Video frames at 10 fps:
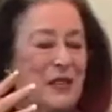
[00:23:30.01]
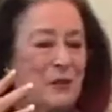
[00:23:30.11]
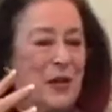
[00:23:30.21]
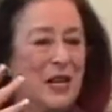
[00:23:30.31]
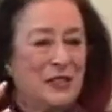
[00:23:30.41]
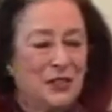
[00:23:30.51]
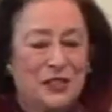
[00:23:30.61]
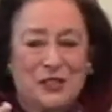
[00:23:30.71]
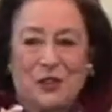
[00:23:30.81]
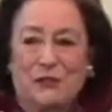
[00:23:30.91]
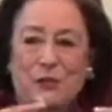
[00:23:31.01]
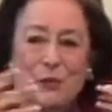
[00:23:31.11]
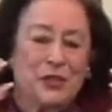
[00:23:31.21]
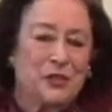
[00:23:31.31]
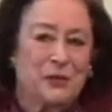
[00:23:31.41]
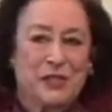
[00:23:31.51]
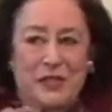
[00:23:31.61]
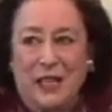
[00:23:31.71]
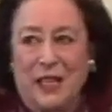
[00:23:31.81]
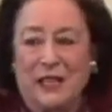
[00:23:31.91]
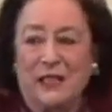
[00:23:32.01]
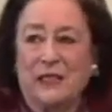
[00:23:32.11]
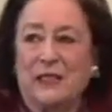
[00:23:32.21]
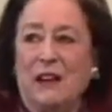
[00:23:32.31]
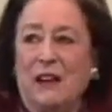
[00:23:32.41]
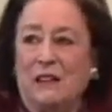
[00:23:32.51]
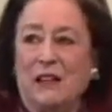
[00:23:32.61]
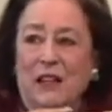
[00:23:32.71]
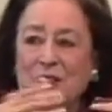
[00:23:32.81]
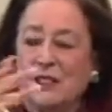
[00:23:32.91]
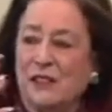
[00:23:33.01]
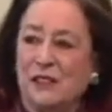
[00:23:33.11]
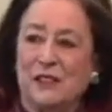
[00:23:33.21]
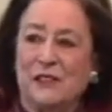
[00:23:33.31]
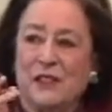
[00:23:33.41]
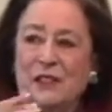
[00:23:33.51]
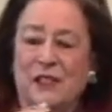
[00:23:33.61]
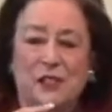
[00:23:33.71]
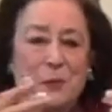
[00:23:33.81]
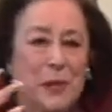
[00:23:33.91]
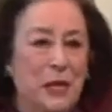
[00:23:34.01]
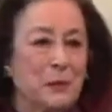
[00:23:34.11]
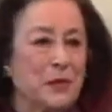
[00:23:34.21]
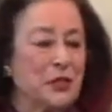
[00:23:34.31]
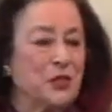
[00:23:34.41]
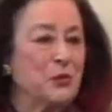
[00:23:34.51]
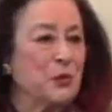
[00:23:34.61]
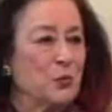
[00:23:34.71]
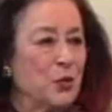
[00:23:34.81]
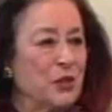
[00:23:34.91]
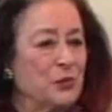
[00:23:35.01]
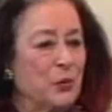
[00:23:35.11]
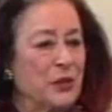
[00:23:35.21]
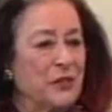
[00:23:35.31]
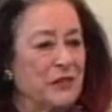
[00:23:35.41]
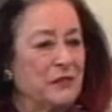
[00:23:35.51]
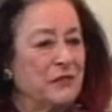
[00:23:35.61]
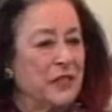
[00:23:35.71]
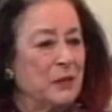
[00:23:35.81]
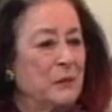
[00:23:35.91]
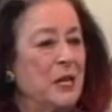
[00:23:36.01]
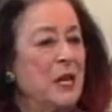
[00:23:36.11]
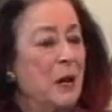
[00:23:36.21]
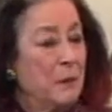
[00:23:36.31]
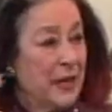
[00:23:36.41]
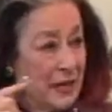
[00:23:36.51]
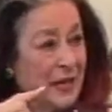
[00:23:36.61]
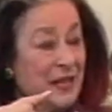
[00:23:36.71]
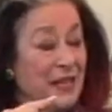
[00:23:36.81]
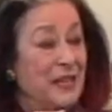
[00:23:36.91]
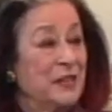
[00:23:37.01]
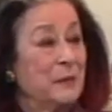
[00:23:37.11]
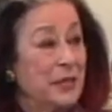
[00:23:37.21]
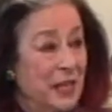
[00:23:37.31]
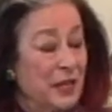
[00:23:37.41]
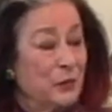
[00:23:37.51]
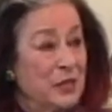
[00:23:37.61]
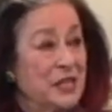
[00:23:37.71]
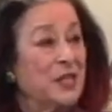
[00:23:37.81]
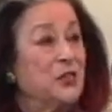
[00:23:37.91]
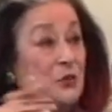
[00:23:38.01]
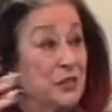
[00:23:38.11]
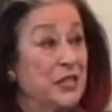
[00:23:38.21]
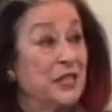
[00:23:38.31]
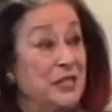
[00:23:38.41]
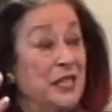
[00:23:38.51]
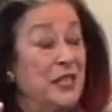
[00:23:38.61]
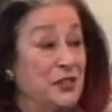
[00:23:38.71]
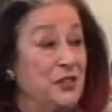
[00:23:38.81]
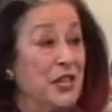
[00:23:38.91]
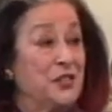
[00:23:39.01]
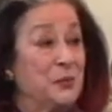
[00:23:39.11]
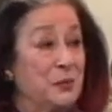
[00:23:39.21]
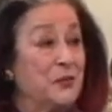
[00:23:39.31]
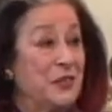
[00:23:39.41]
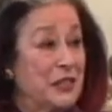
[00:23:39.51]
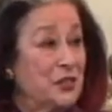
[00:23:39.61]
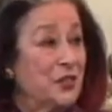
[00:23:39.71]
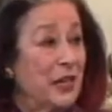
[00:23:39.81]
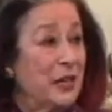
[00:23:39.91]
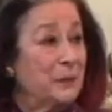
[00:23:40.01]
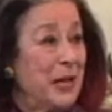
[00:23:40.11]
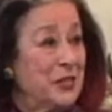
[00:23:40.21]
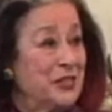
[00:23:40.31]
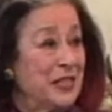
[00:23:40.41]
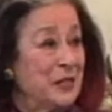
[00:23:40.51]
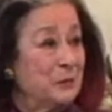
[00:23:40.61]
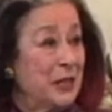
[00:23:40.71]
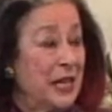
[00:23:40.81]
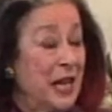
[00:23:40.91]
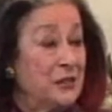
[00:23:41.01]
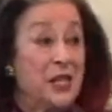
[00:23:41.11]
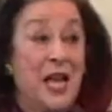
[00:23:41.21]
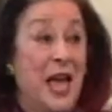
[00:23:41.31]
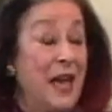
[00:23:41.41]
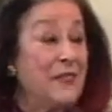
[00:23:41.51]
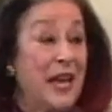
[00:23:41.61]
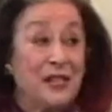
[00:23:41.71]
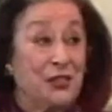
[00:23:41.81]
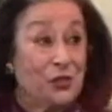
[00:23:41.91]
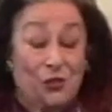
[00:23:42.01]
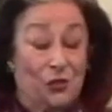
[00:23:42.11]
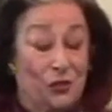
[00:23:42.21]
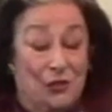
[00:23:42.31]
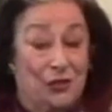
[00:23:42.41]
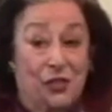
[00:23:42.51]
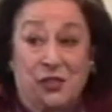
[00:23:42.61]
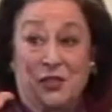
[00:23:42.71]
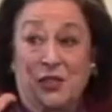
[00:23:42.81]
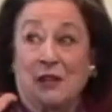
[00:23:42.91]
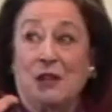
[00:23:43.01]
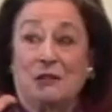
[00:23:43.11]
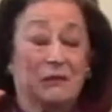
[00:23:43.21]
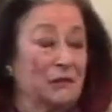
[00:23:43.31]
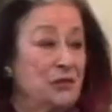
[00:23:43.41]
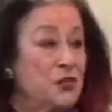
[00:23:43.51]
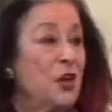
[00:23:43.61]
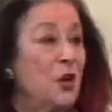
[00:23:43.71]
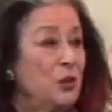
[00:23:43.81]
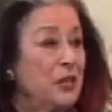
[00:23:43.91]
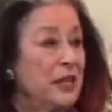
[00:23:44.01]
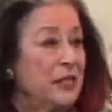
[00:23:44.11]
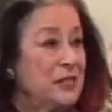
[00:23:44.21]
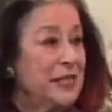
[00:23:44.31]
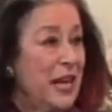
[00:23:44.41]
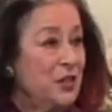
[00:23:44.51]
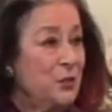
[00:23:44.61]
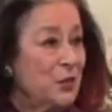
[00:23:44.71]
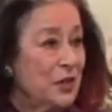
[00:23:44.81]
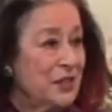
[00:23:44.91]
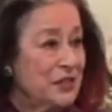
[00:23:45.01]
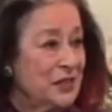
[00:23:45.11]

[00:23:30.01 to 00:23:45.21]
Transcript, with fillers: that when I looked over what you had done and all this these people that you had worked with in film, but in the beginning, we said you did teach as a professor at Pasadena Playhouse. Right, that's right. And that's just solely stage work,